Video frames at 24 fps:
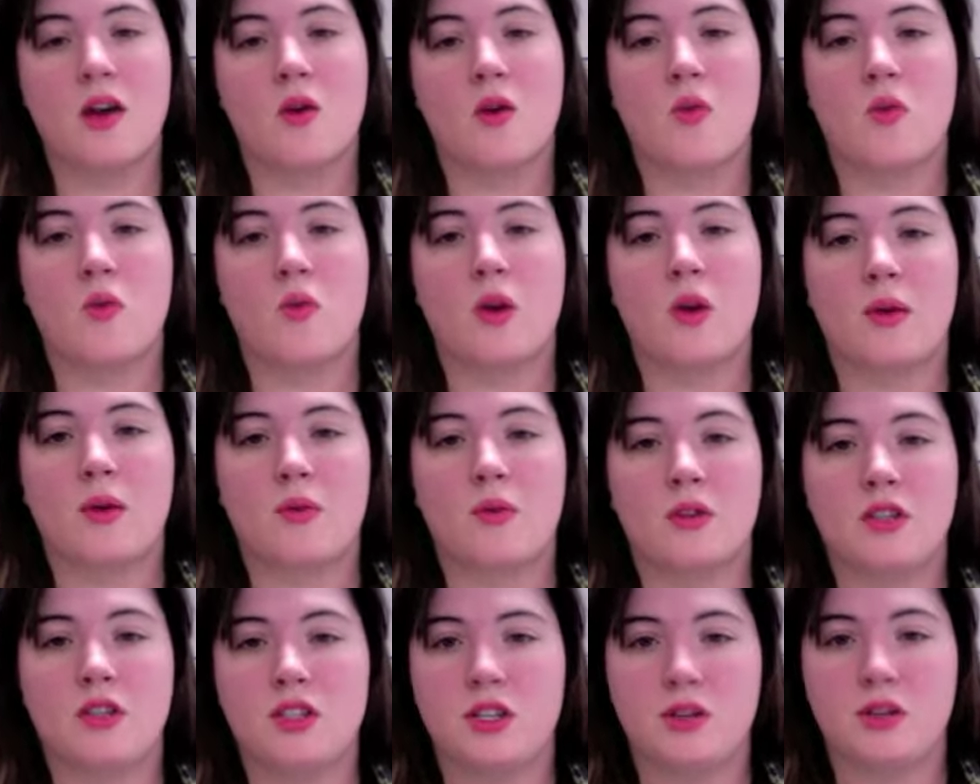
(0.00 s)
What I
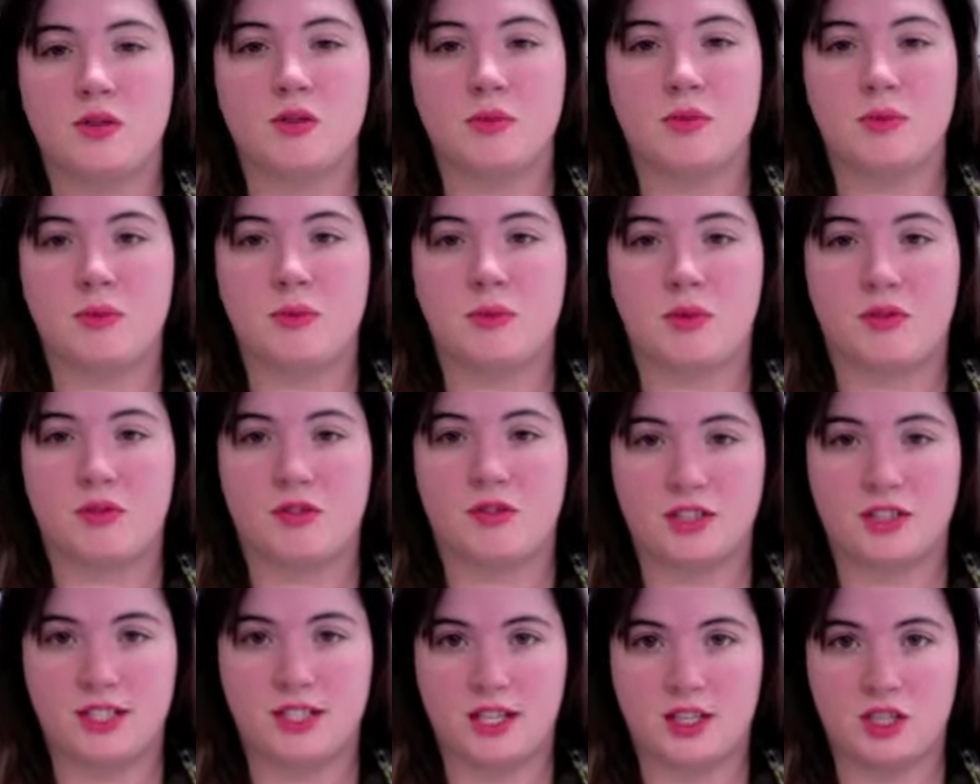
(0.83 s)
want you to remember for
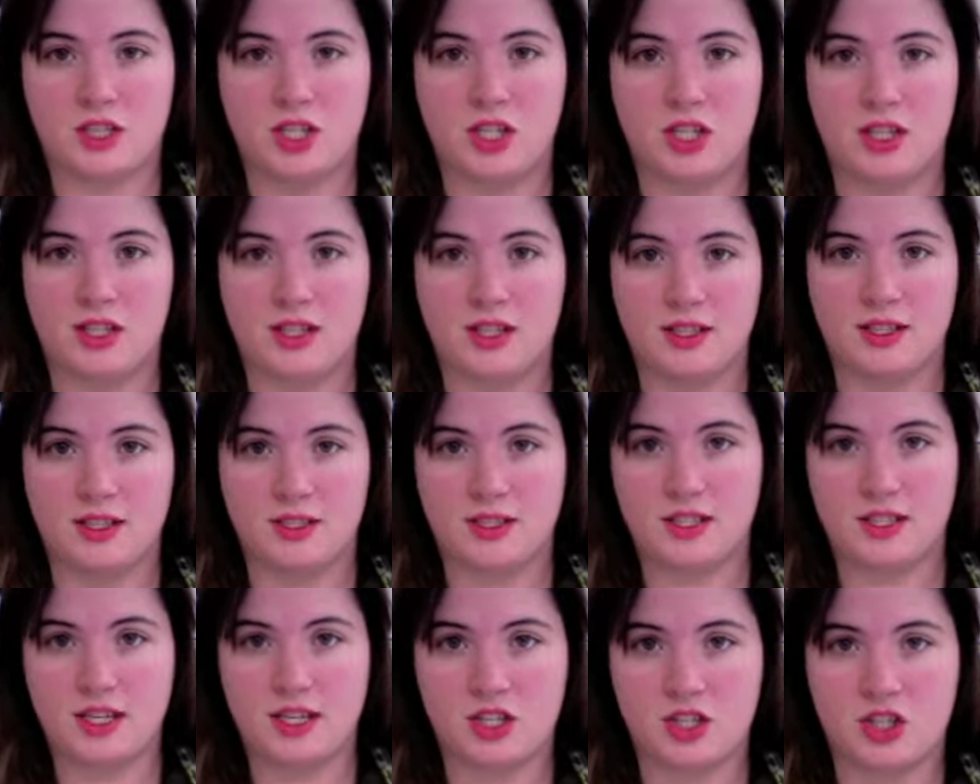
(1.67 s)
diction is
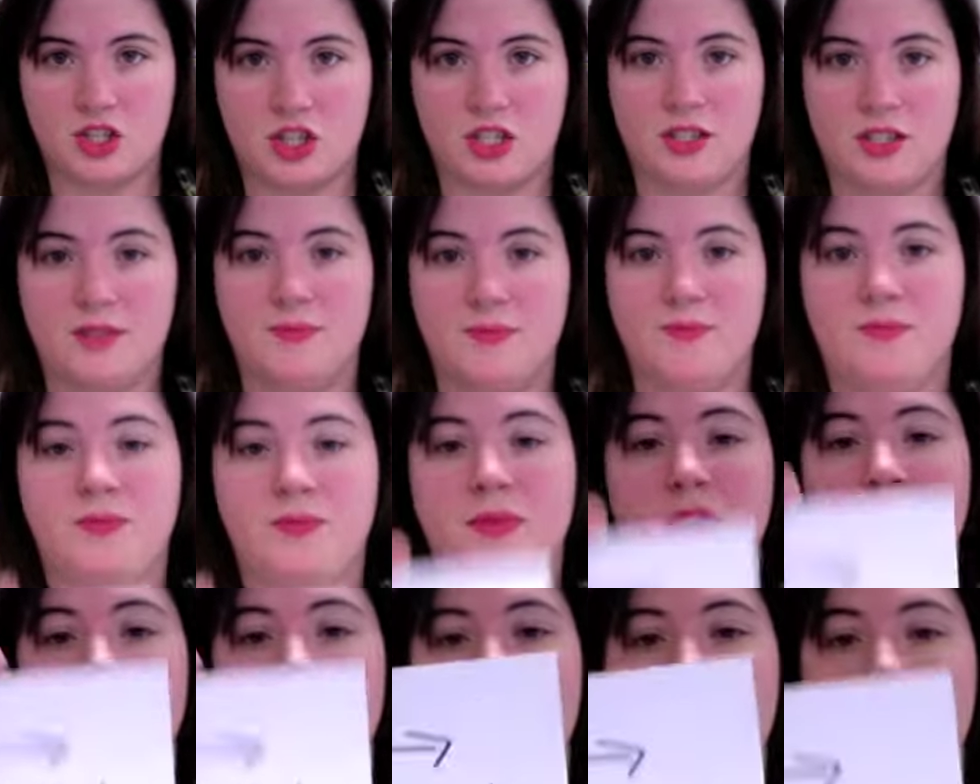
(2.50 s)
going
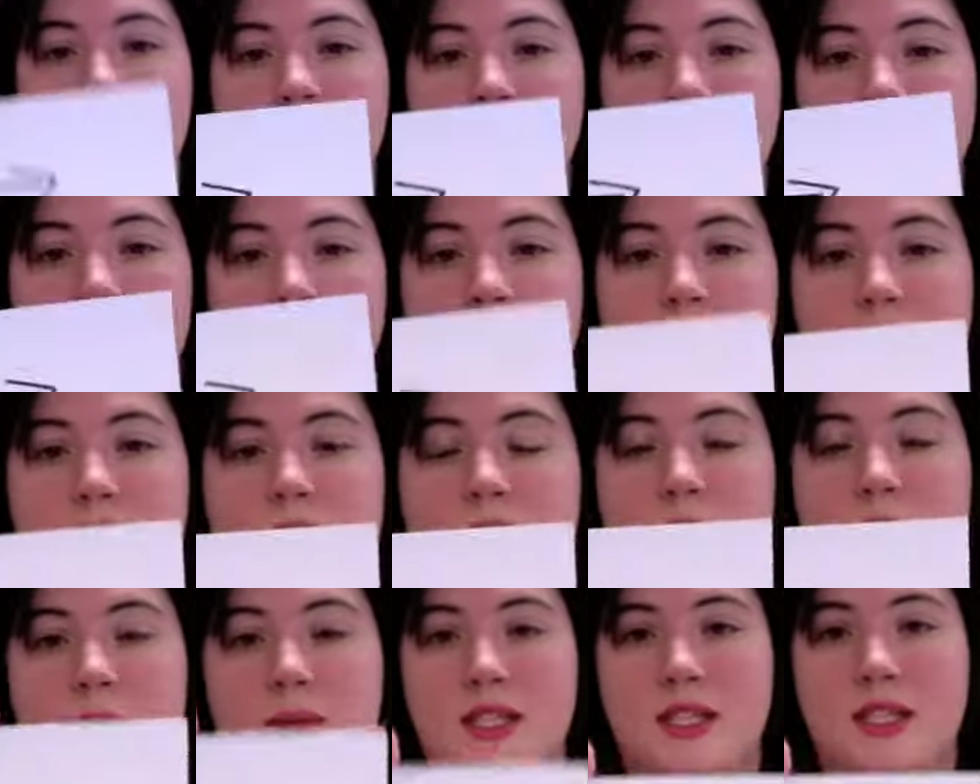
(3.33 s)
to be
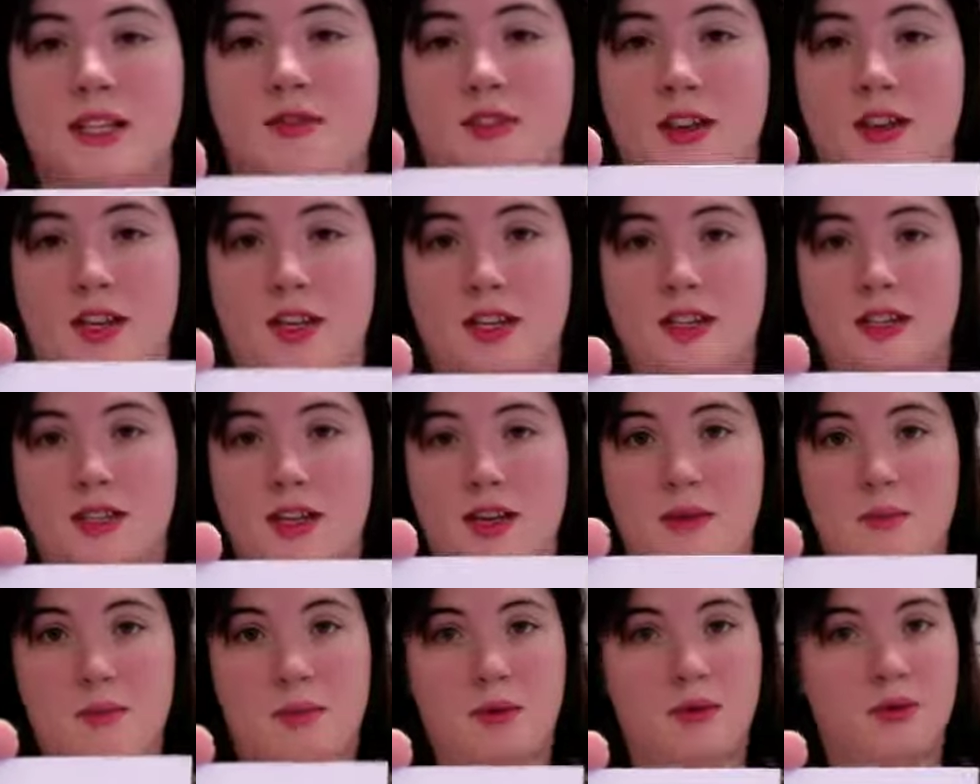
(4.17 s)
specific
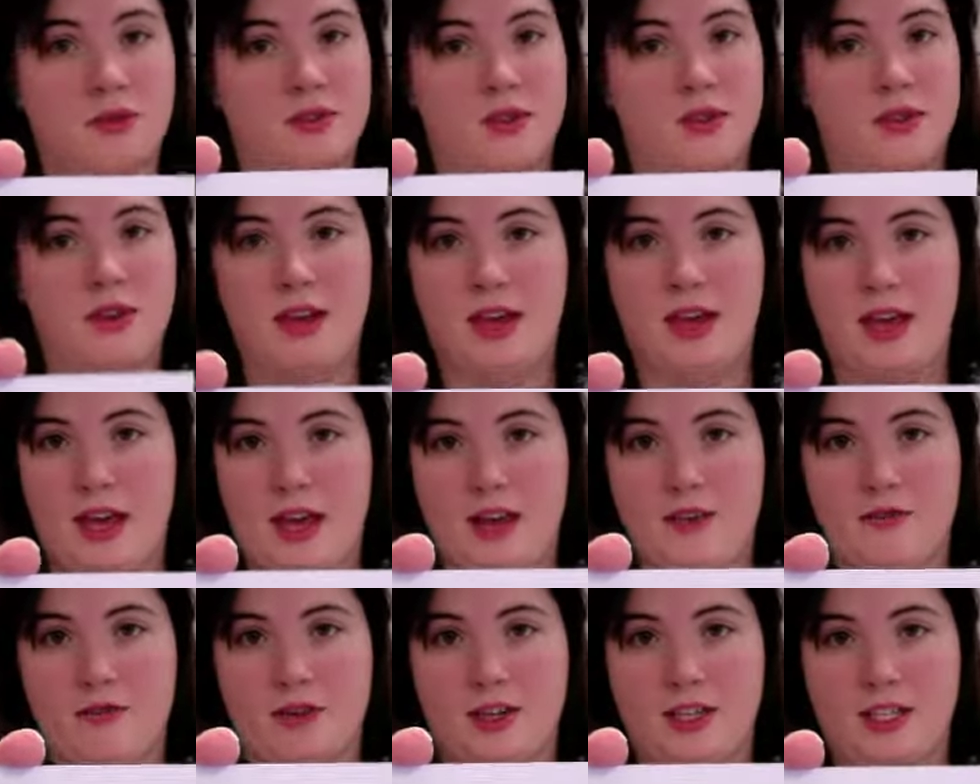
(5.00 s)
examples
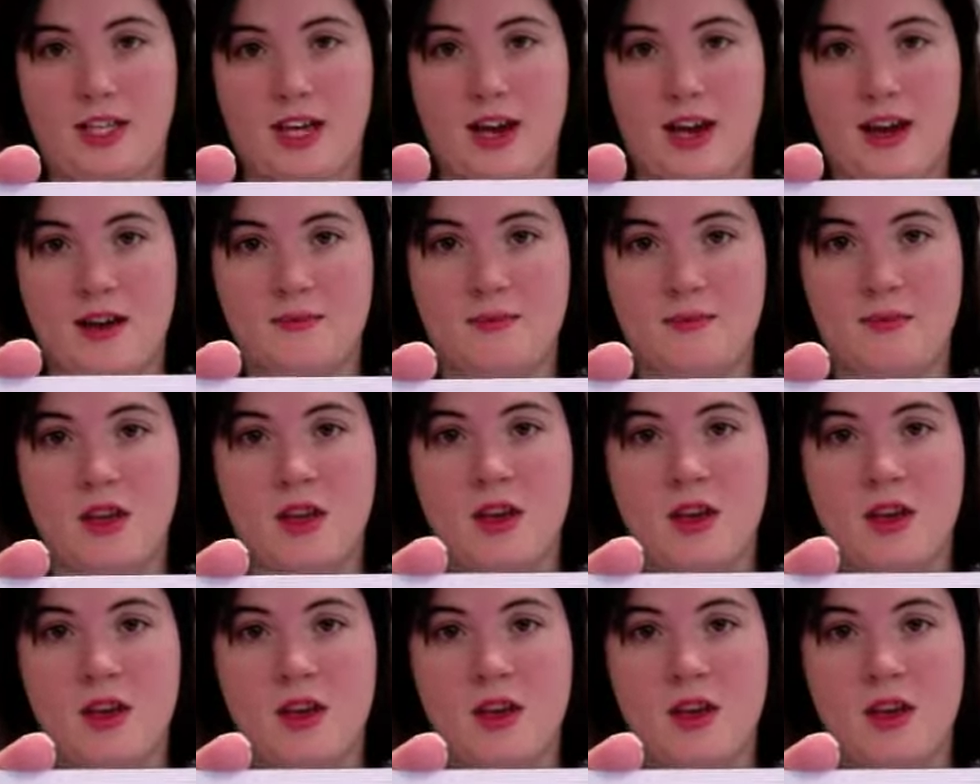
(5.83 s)
every time.